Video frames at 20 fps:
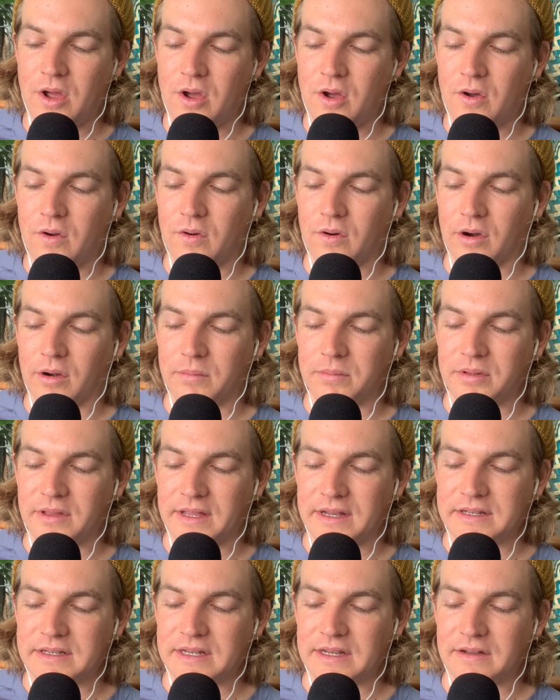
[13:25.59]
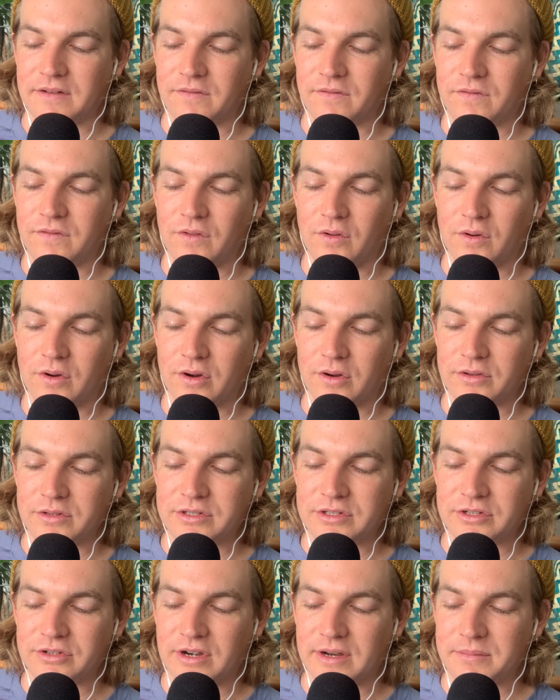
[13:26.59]
or planting floral
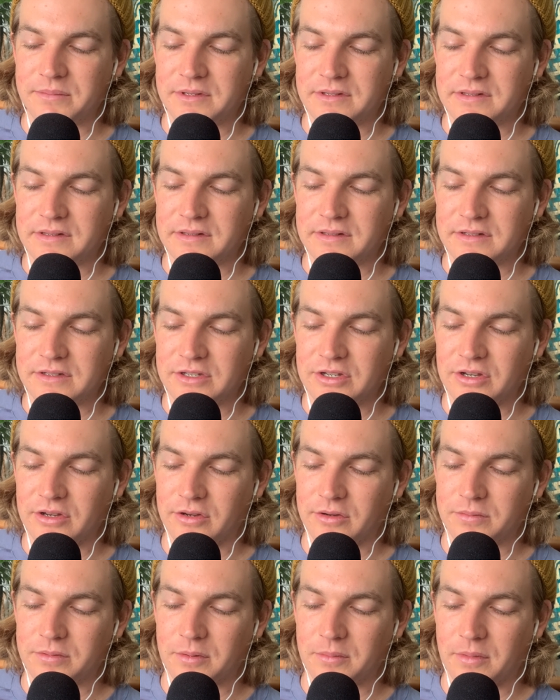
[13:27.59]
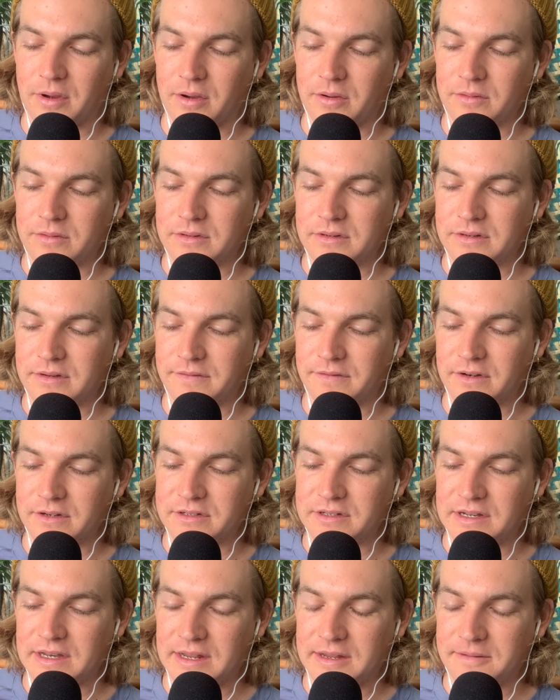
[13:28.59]
strips to promote
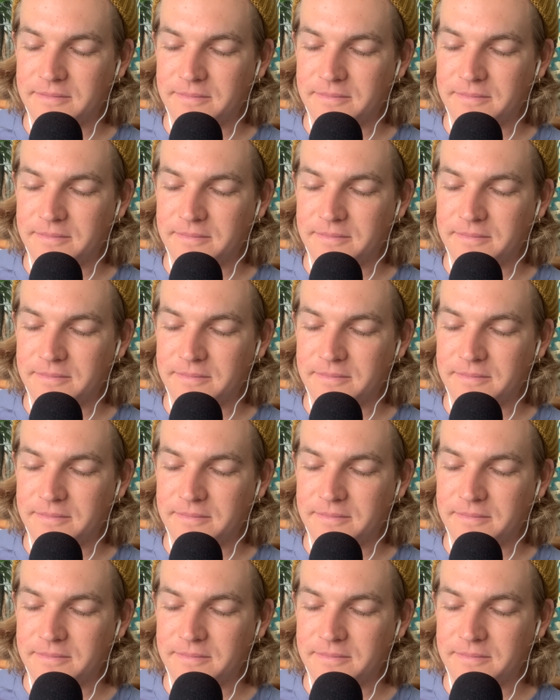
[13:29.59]
diversity.